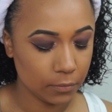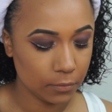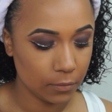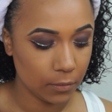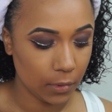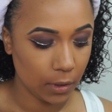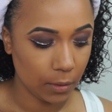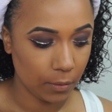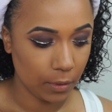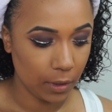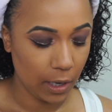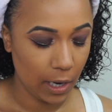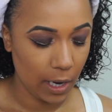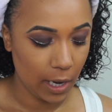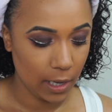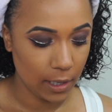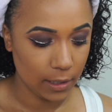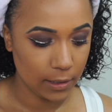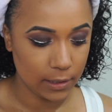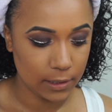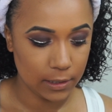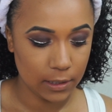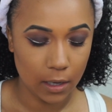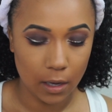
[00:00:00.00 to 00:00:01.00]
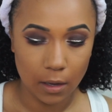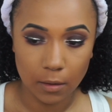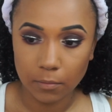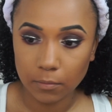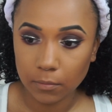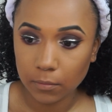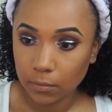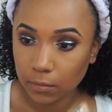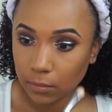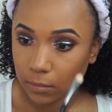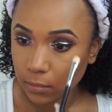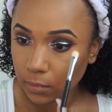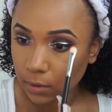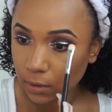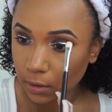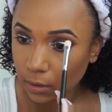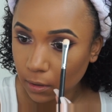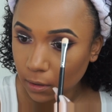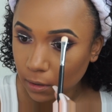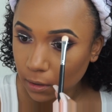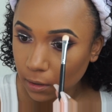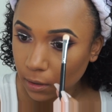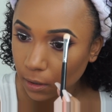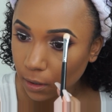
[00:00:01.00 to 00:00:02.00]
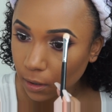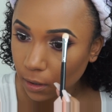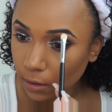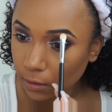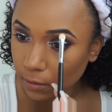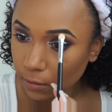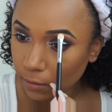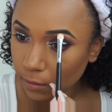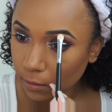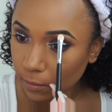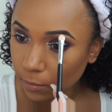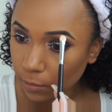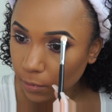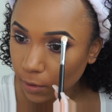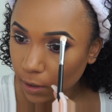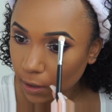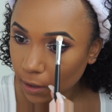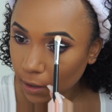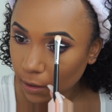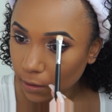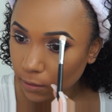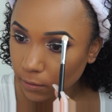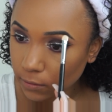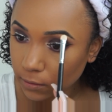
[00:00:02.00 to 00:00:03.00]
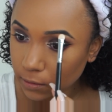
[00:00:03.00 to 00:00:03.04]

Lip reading: I'm gonna add some under the brow